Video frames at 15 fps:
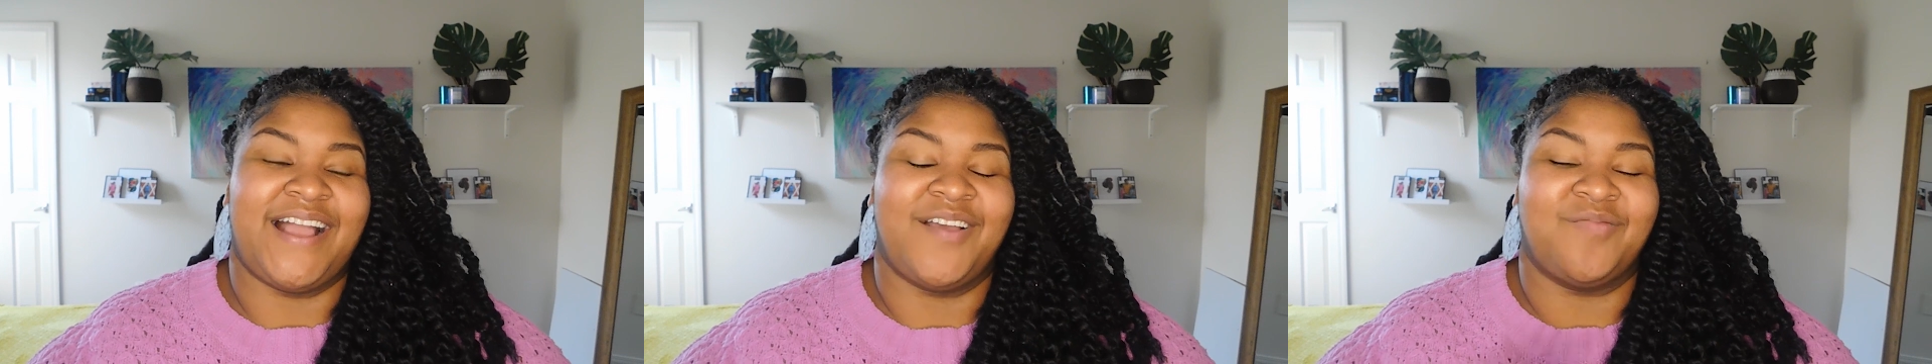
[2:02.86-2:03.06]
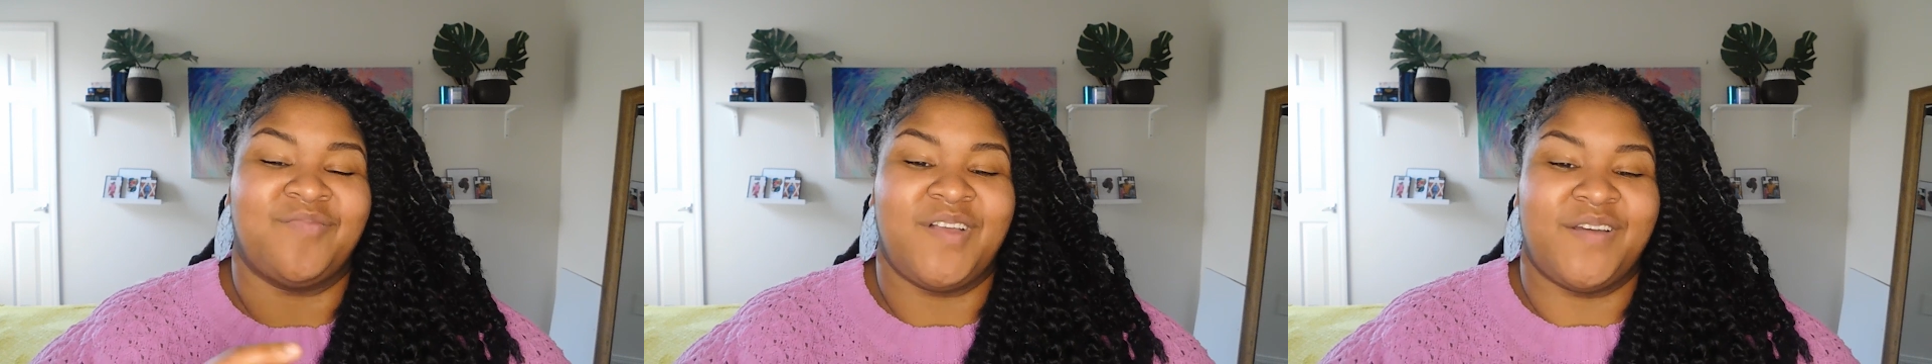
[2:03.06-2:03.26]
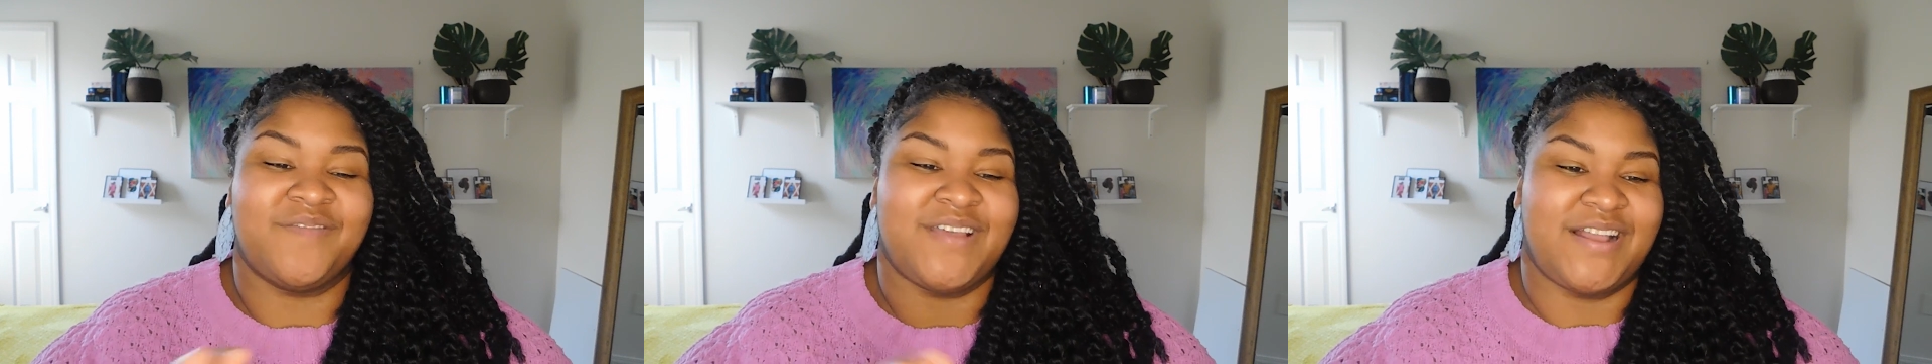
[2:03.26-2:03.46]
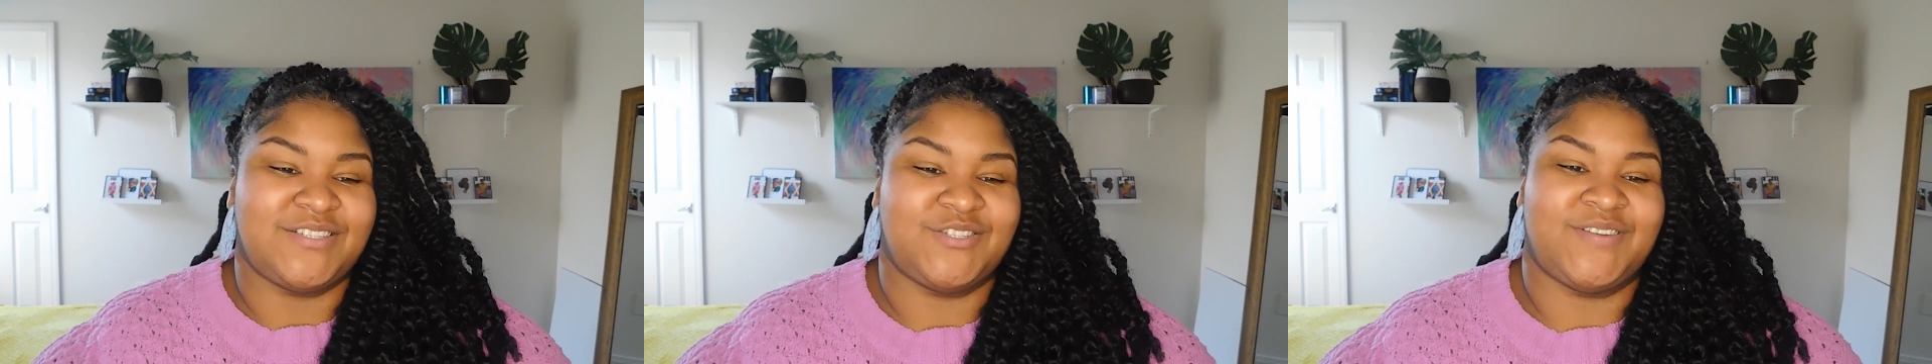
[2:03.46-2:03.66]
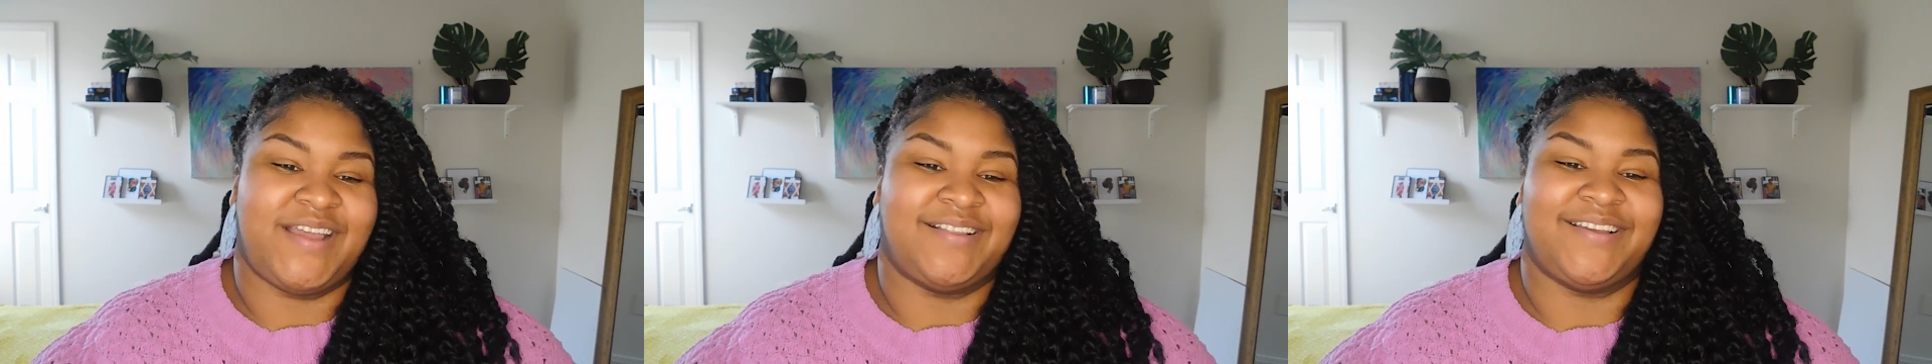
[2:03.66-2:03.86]
I love that
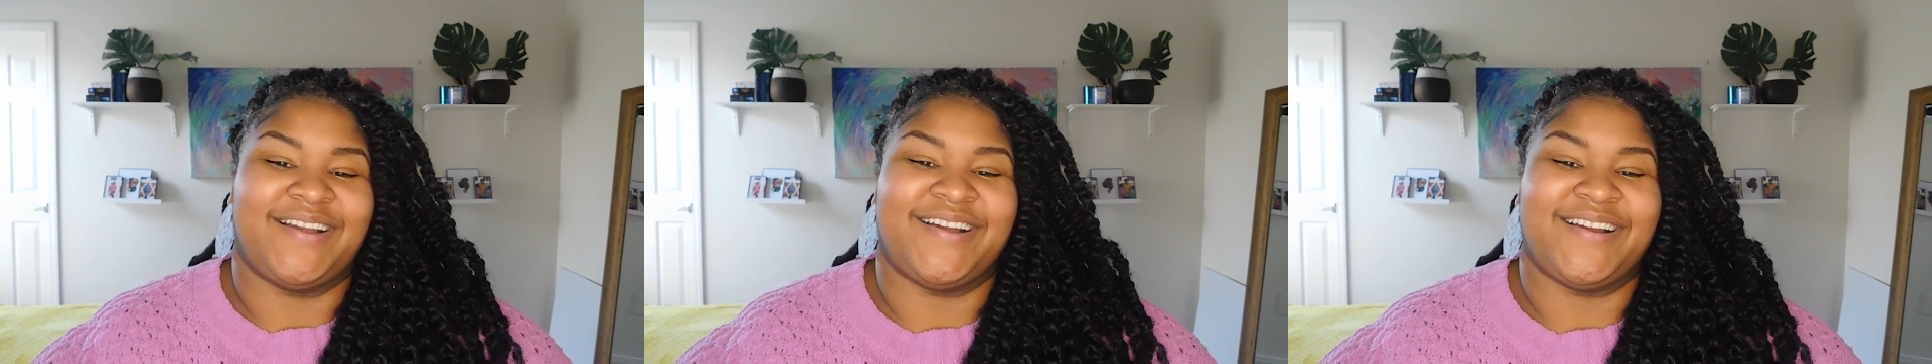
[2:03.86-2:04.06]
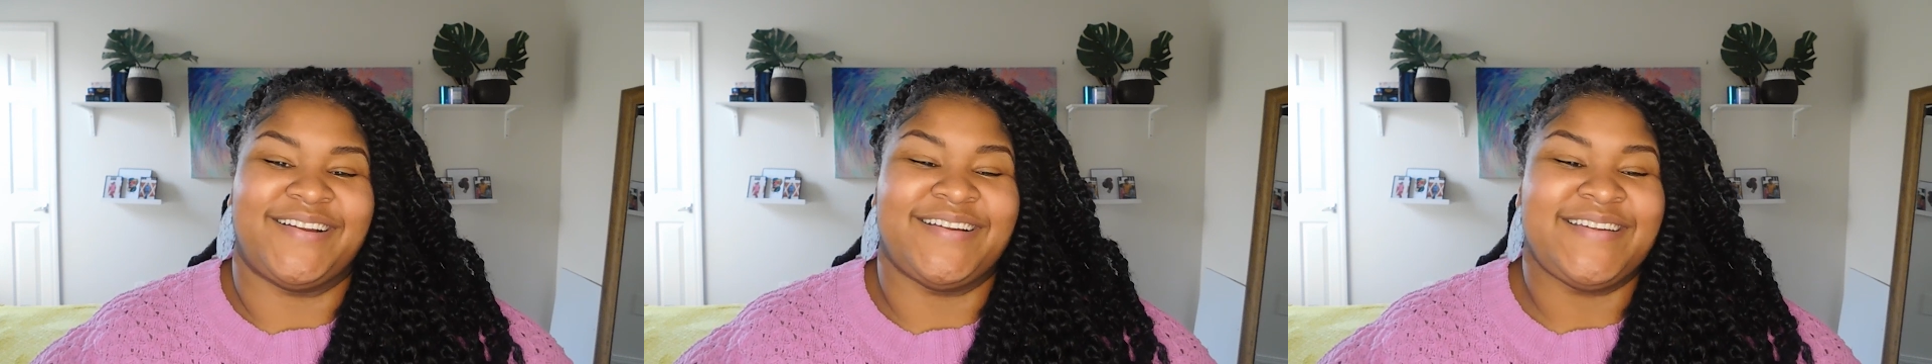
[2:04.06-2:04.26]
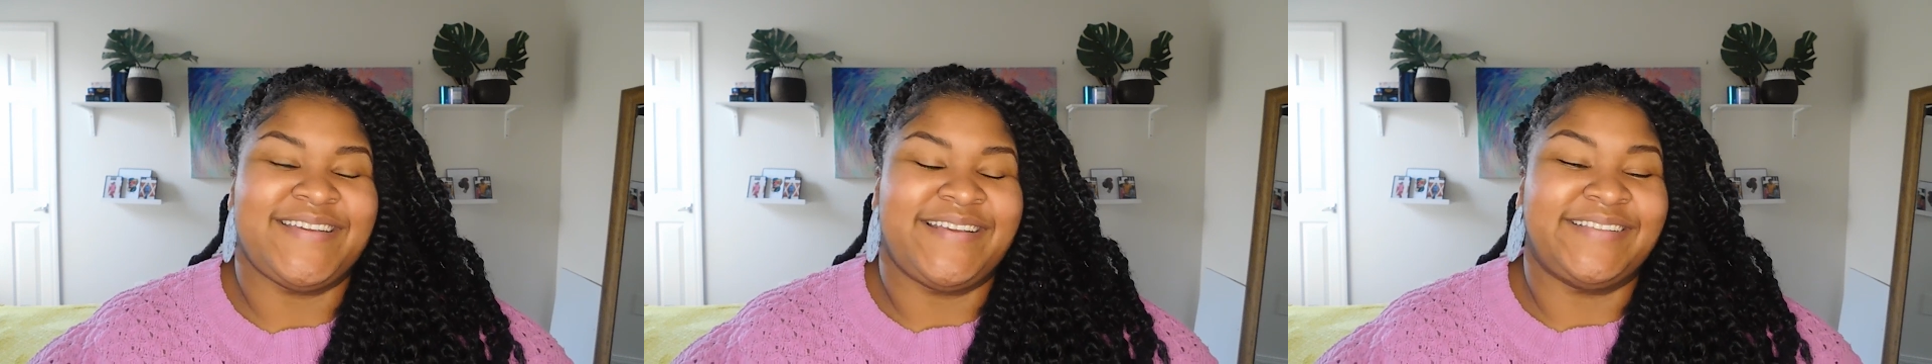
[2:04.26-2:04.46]
trailer.